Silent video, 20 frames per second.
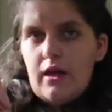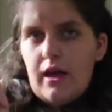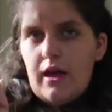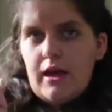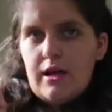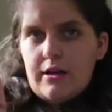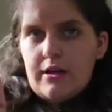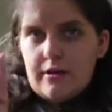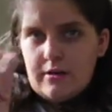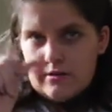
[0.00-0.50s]

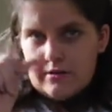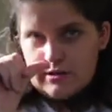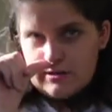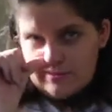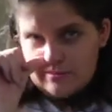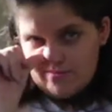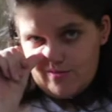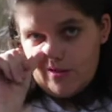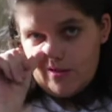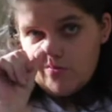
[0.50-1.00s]
and
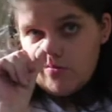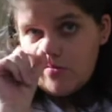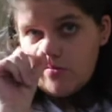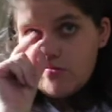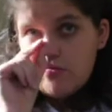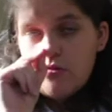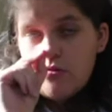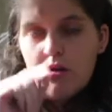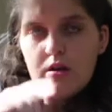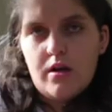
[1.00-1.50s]
I
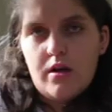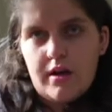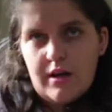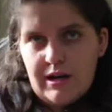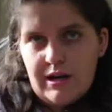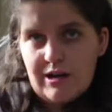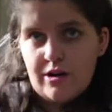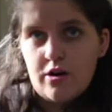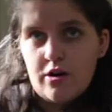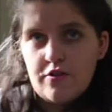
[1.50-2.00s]

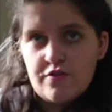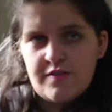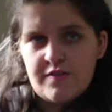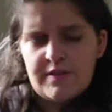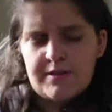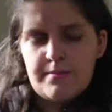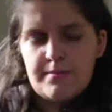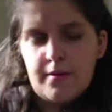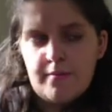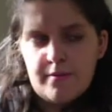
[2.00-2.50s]
ran over
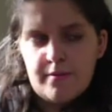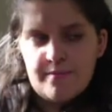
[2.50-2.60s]
to Mum.